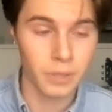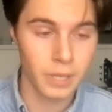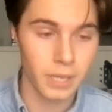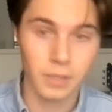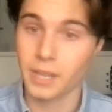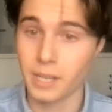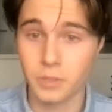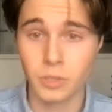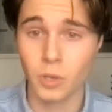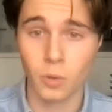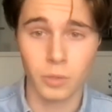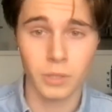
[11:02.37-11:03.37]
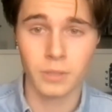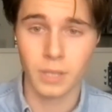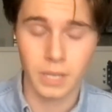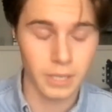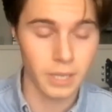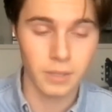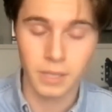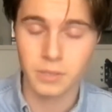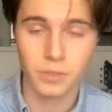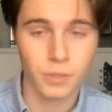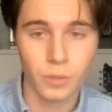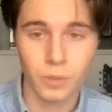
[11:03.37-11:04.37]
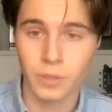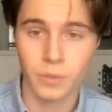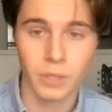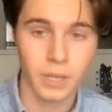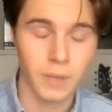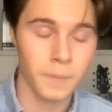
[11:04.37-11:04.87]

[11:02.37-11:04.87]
and that's totally okay.